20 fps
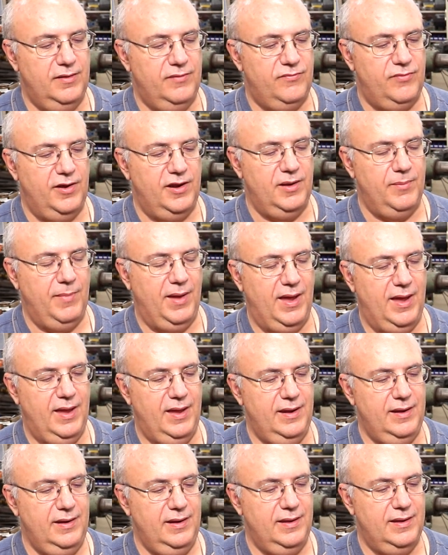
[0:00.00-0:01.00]
a friend of
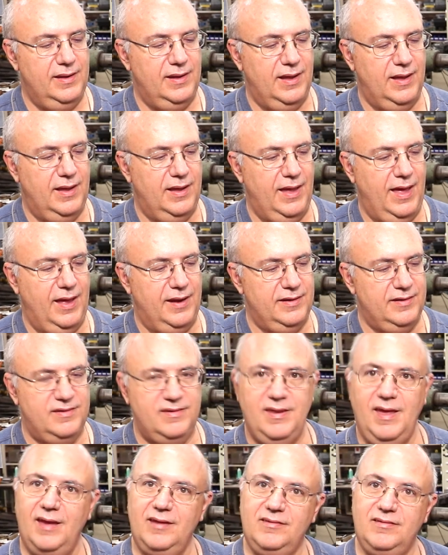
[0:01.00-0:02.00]
mine uh, out in
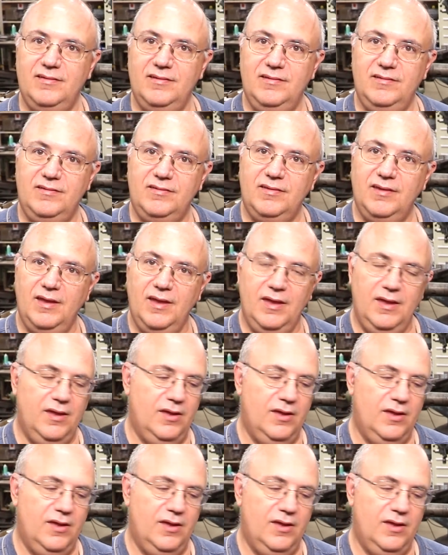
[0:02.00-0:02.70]
Texas